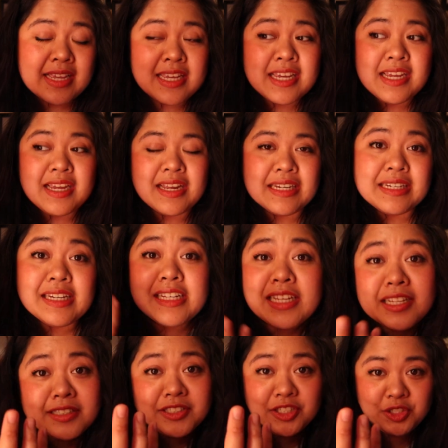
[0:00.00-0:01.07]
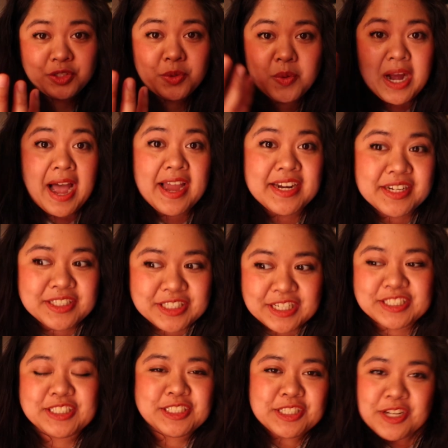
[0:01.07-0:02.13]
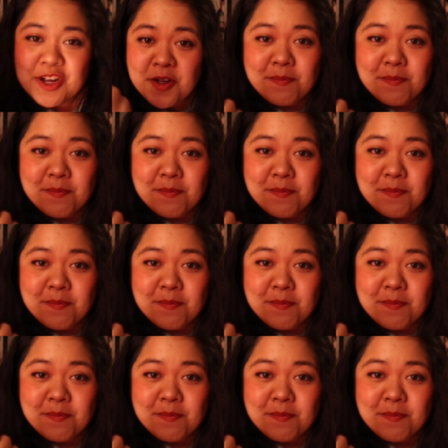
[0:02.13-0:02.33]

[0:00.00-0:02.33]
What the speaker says: he needs to kind of just